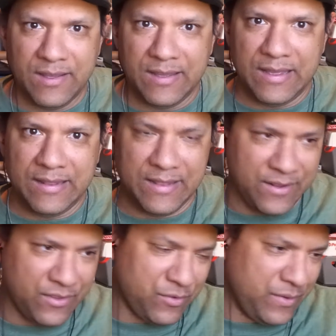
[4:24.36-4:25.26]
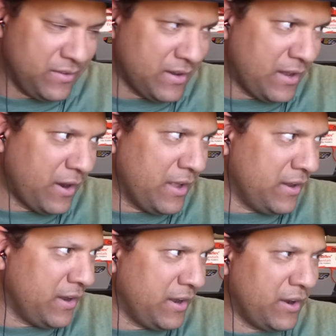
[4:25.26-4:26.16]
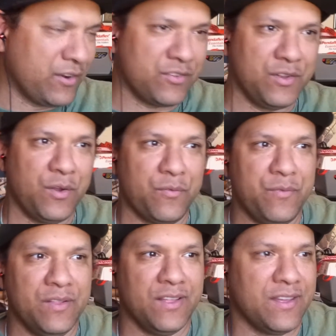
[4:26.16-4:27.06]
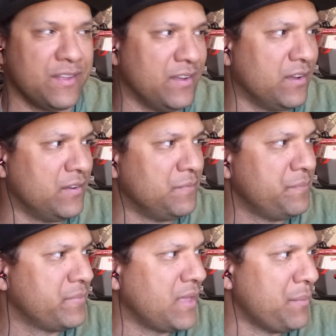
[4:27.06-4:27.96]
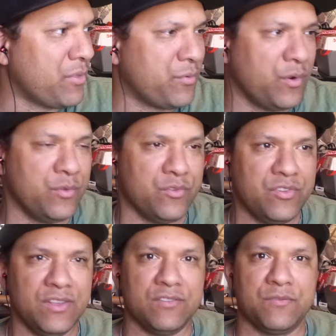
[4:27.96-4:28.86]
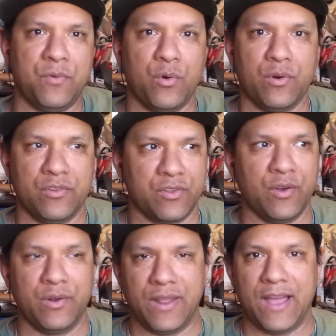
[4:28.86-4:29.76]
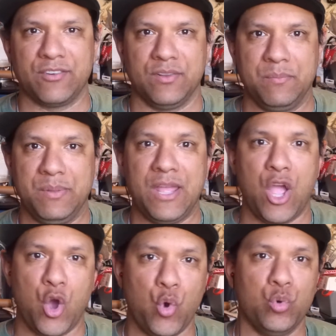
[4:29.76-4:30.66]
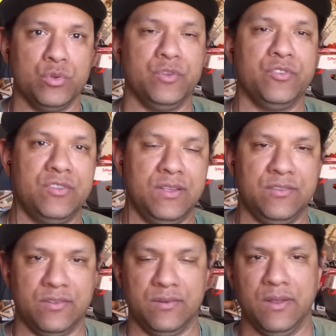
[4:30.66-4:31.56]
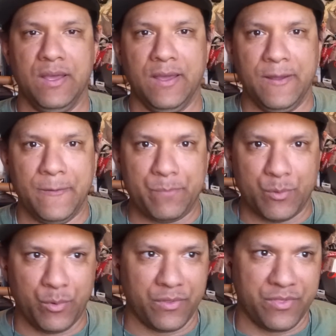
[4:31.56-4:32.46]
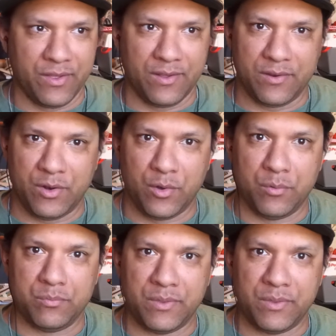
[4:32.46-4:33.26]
in the end of the season. I honestly don't feel like Game of Thrones season 4 is going to actually be a whole new season with, the